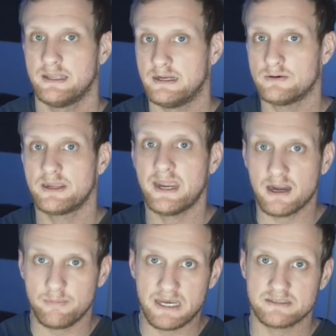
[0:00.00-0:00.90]
They don't
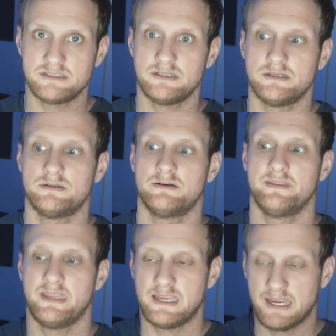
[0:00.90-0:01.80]
care about you,
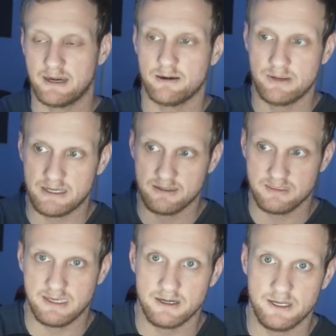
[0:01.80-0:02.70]
they care about
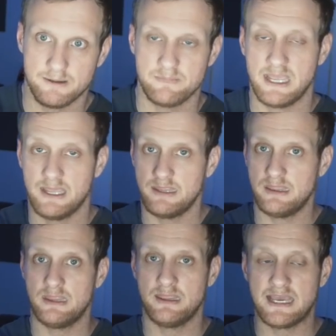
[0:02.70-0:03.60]
Ethereum,
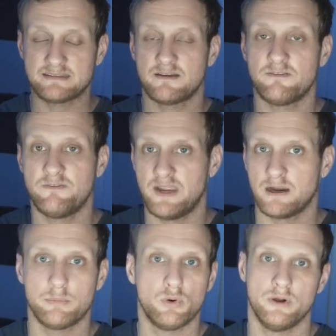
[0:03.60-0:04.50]
and that's a
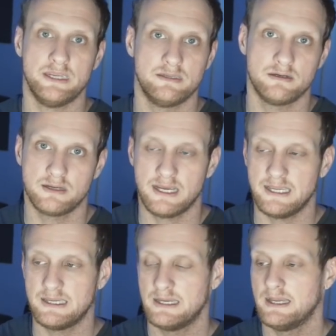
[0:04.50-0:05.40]
fair point,
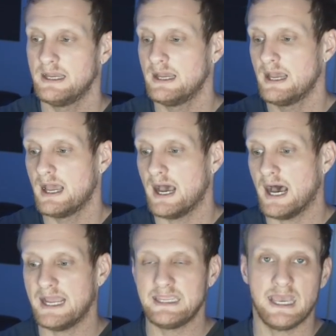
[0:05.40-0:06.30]
okay?
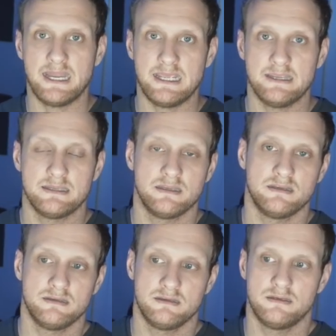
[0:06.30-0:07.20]
I get it.
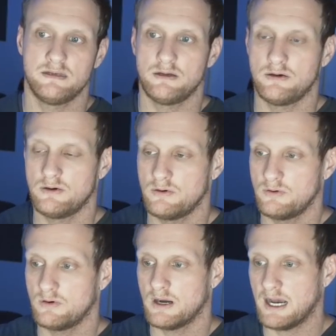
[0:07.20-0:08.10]

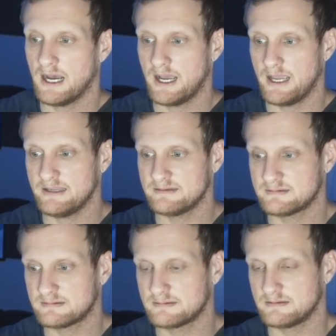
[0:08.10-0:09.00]
Do I
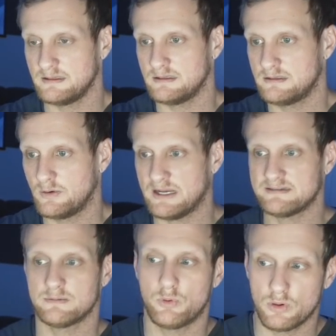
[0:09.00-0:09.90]
do I
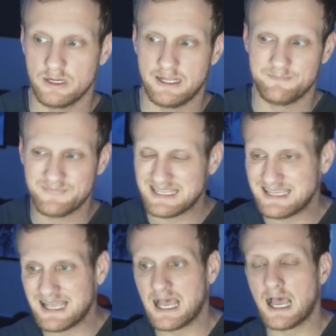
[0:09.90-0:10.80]
support it?
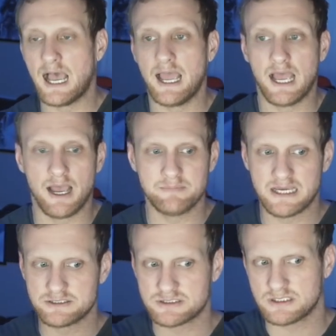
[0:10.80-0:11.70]
I, am
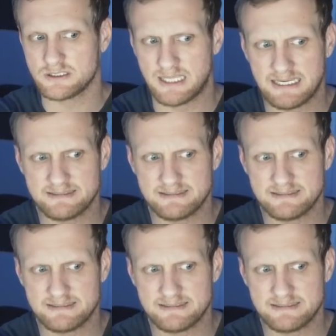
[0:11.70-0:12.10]
not sure. Like I